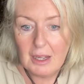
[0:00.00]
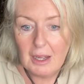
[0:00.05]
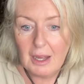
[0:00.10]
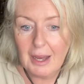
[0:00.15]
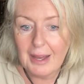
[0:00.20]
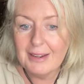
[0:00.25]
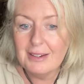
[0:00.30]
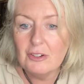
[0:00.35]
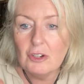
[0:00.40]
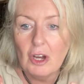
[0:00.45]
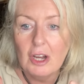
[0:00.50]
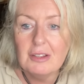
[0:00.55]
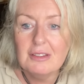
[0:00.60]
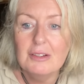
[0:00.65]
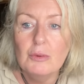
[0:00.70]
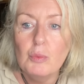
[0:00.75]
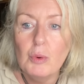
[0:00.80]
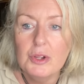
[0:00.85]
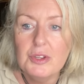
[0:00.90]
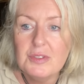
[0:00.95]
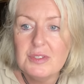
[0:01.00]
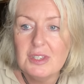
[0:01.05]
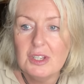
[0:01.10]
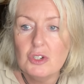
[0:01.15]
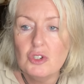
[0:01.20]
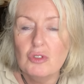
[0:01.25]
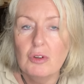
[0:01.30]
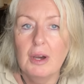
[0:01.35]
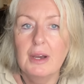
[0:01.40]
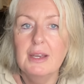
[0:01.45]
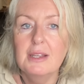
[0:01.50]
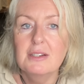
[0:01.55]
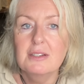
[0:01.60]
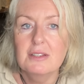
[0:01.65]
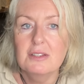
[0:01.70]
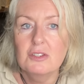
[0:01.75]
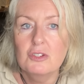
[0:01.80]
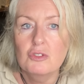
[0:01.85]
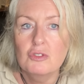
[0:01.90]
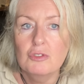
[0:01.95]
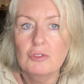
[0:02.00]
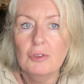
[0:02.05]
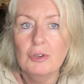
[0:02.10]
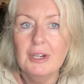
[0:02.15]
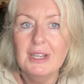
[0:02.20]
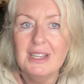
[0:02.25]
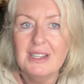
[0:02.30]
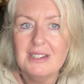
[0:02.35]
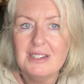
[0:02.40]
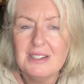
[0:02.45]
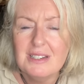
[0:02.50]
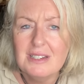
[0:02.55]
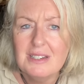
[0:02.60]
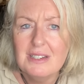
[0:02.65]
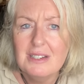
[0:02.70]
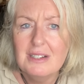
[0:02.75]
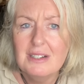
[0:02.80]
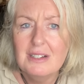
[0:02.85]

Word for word: and not the ones that try and destroy it